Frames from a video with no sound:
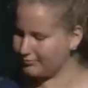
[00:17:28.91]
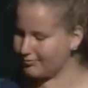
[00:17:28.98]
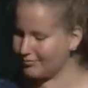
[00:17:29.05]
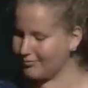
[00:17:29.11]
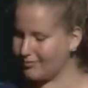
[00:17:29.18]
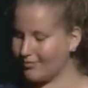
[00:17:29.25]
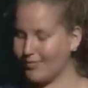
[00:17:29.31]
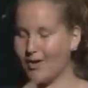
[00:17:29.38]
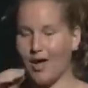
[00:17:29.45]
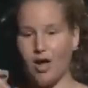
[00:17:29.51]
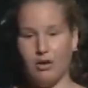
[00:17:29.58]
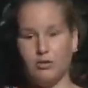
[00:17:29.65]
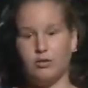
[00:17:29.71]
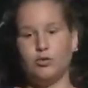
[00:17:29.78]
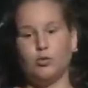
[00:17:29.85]
She's been
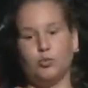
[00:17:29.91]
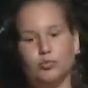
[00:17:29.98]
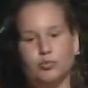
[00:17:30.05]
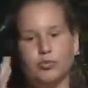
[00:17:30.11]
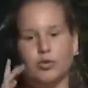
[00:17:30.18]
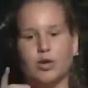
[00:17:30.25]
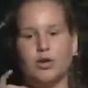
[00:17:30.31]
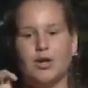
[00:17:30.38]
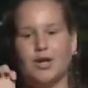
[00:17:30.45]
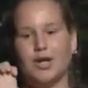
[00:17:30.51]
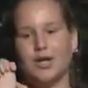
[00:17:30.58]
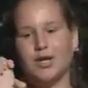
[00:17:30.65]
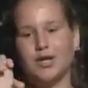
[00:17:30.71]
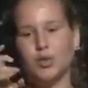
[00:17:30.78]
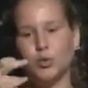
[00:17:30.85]
involved with Deaf Women
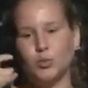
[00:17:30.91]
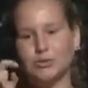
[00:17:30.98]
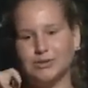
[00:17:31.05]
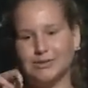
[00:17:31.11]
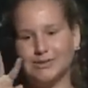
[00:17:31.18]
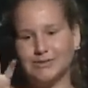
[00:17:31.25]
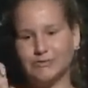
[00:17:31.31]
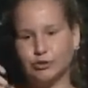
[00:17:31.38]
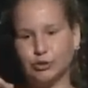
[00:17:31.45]
of Rochester,